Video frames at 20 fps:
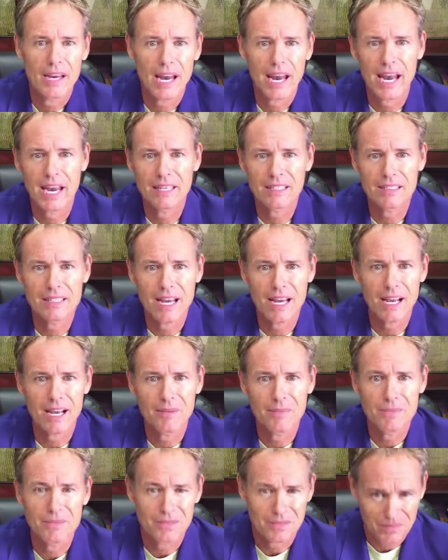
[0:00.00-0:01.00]
And
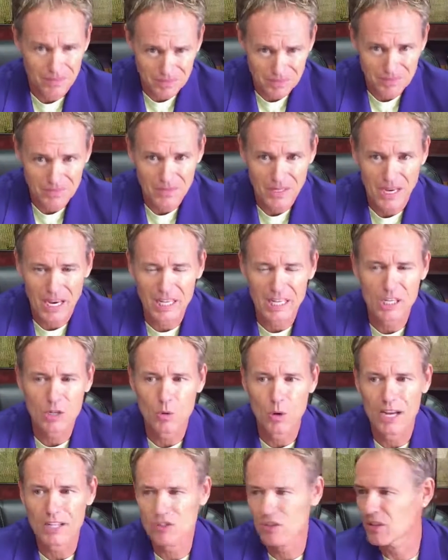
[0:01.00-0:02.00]
any
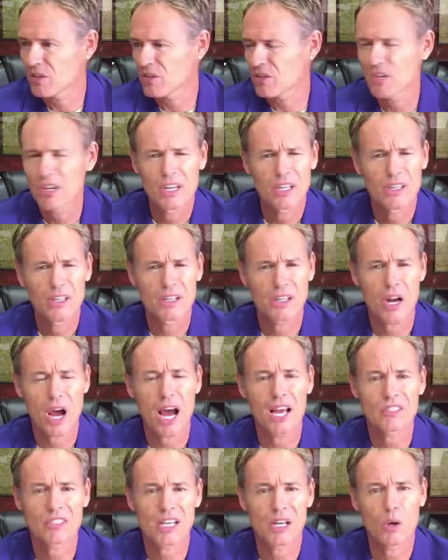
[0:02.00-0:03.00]
questions, you can
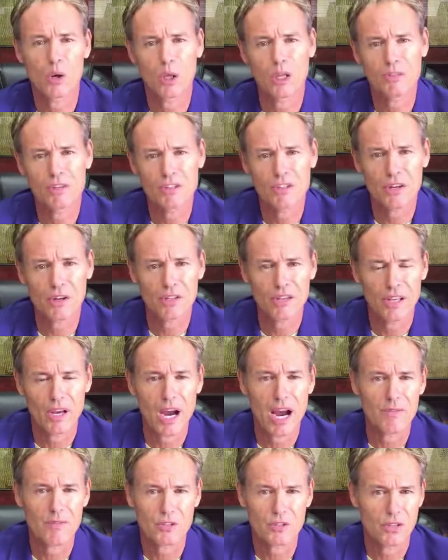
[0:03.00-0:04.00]
always get a hold of us here at
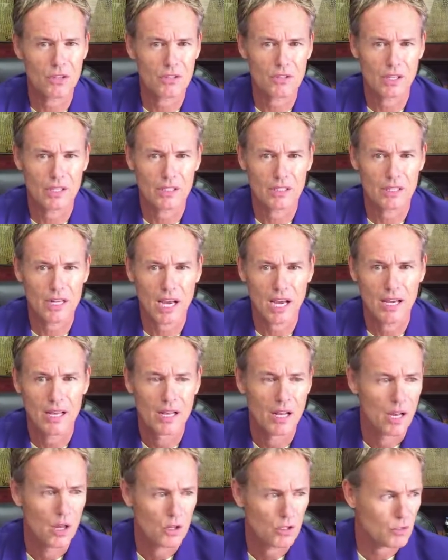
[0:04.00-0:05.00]
the offices and
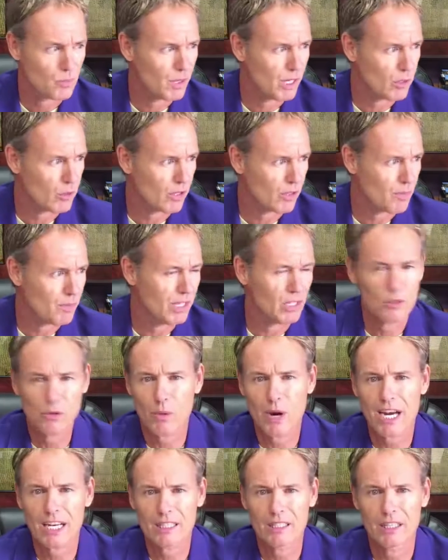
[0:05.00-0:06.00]
speak with me
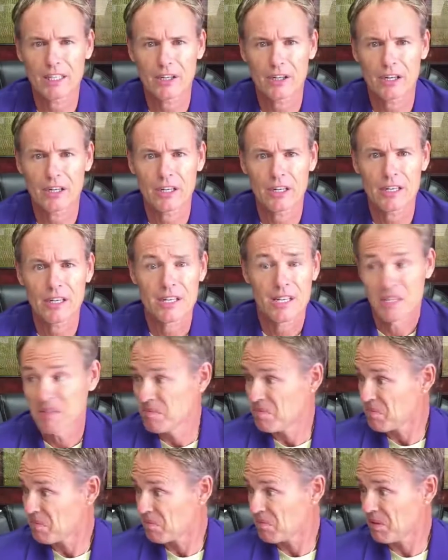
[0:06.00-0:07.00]
directly or
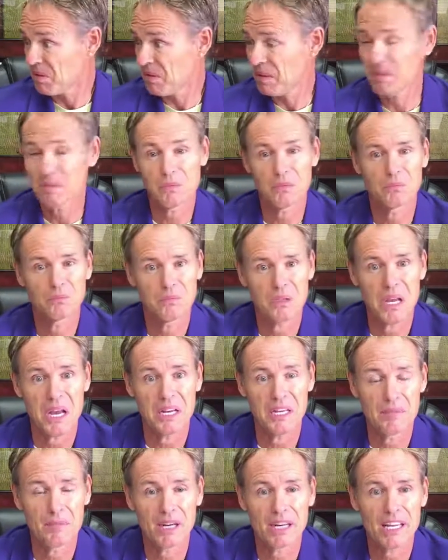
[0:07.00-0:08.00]

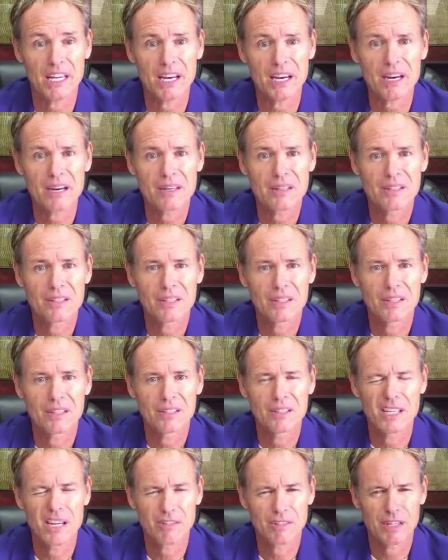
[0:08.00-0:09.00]
anybody here.
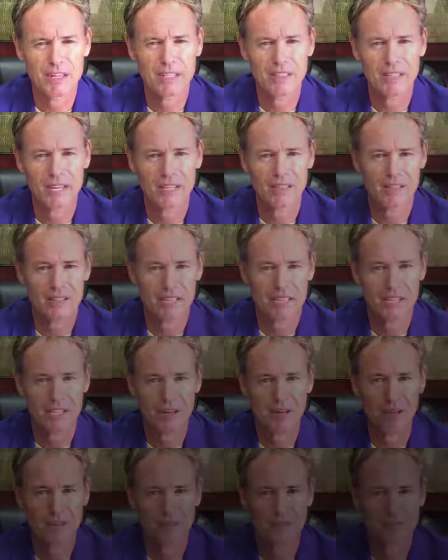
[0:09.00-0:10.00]
You have a great day. Take
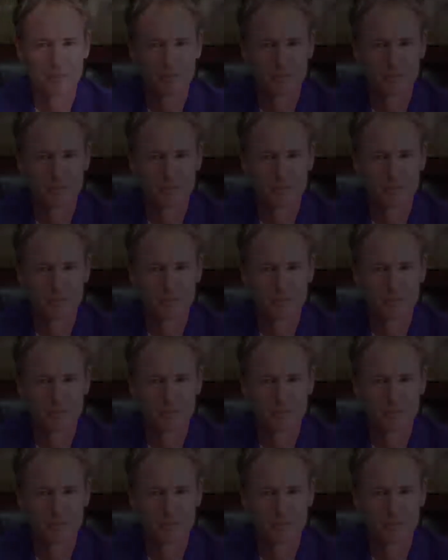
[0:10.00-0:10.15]
care.